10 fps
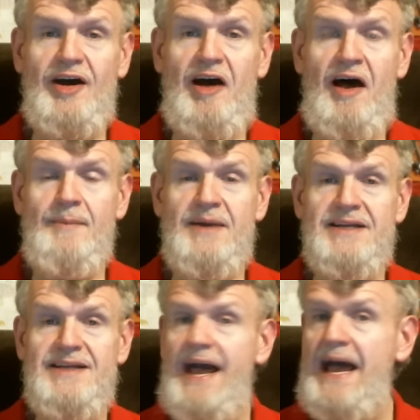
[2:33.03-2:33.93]

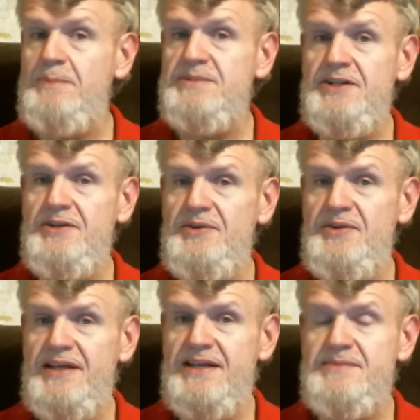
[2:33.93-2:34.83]
comment to
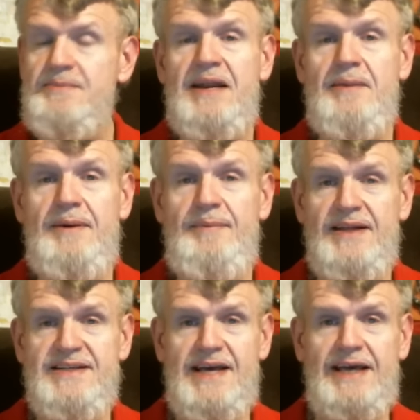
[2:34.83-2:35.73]
absolutely as many
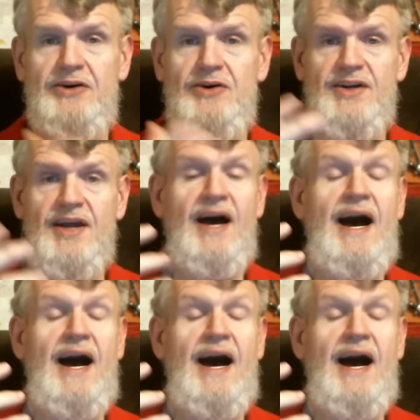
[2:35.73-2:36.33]
people as I could.